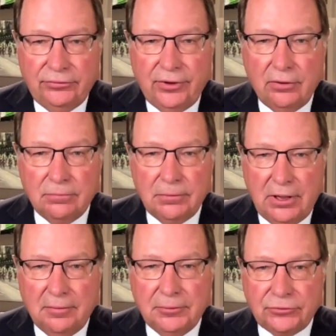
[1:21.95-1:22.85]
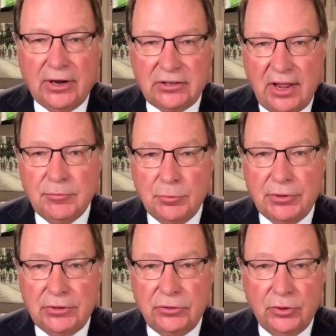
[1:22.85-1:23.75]
So uh, it's a great time to
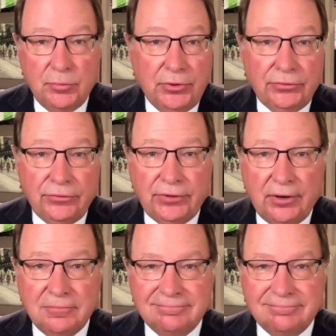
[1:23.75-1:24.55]
be doing business here.